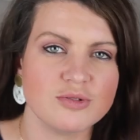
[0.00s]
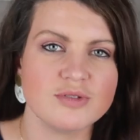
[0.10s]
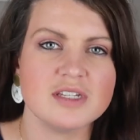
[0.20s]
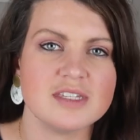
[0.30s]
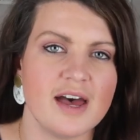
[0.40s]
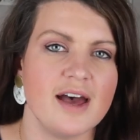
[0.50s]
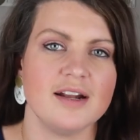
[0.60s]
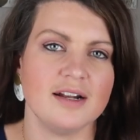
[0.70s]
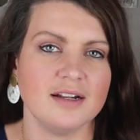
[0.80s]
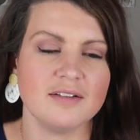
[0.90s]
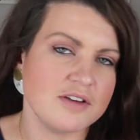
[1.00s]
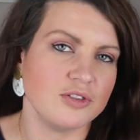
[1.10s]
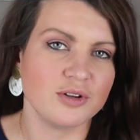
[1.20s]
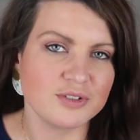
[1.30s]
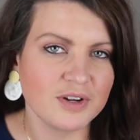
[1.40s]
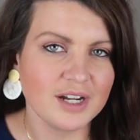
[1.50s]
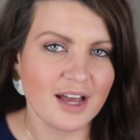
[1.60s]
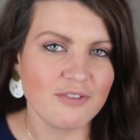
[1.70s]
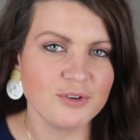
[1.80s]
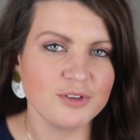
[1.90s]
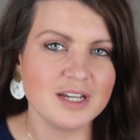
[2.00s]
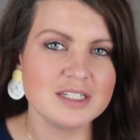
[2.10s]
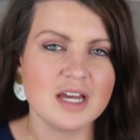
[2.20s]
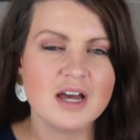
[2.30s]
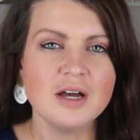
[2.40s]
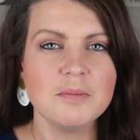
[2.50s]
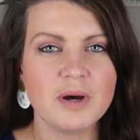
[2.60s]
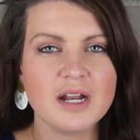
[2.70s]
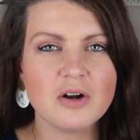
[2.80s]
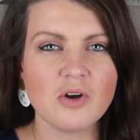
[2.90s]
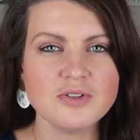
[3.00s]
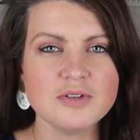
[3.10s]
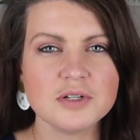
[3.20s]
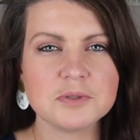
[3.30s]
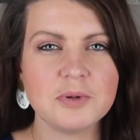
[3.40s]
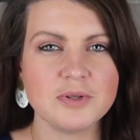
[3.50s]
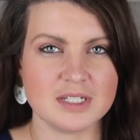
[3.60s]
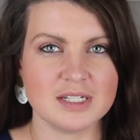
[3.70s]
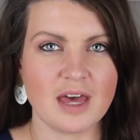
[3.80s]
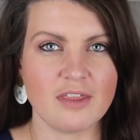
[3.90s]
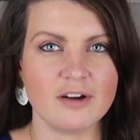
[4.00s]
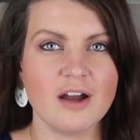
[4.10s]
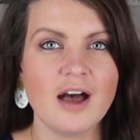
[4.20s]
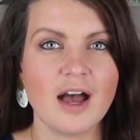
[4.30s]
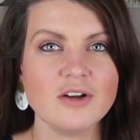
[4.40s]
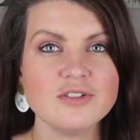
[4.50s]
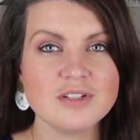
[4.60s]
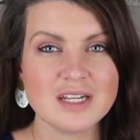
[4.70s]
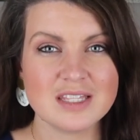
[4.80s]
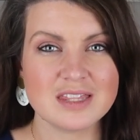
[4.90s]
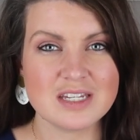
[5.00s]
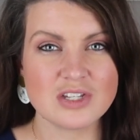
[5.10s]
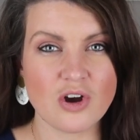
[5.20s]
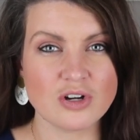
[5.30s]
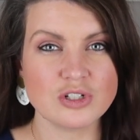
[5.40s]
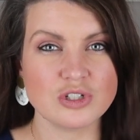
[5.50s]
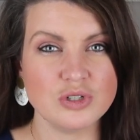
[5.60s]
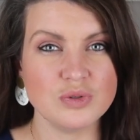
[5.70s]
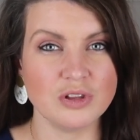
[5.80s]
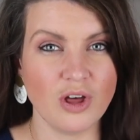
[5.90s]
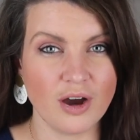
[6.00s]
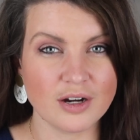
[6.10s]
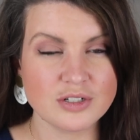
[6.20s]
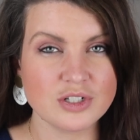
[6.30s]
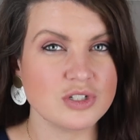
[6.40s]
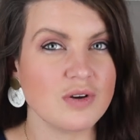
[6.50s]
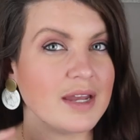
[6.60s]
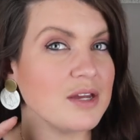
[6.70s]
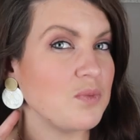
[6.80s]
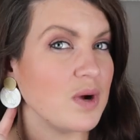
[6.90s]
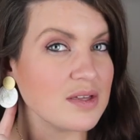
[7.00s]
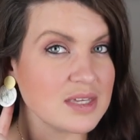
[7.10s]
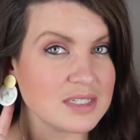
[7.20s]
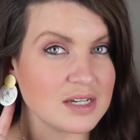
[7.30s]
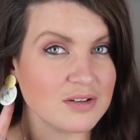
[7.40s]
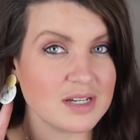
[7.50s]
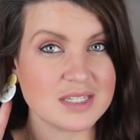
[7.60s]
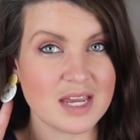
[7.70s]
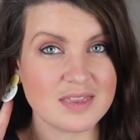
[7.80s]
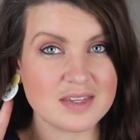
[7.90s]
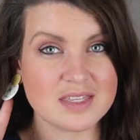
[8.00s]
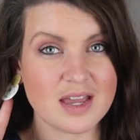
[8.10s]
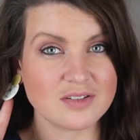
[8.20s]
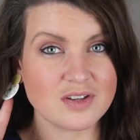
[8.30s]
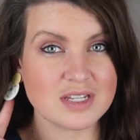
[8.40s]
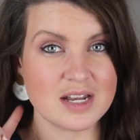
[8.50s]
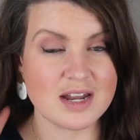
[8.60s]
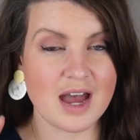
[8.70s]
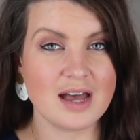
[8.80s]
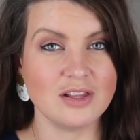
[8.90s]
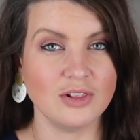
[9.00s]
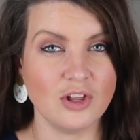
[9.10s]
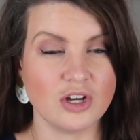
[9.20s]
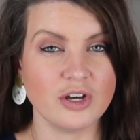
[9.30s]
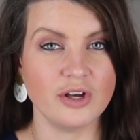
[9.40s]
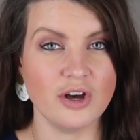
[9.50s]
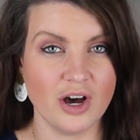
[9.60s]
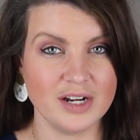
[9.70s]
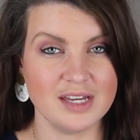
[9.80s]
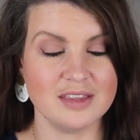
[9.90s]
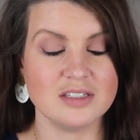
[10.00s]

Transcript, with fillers: threw these on, and it looks very effortless, but it also looks pulled together. I also like that these aren't too large, so I can wear these earrings and this necklace and not look gaudy.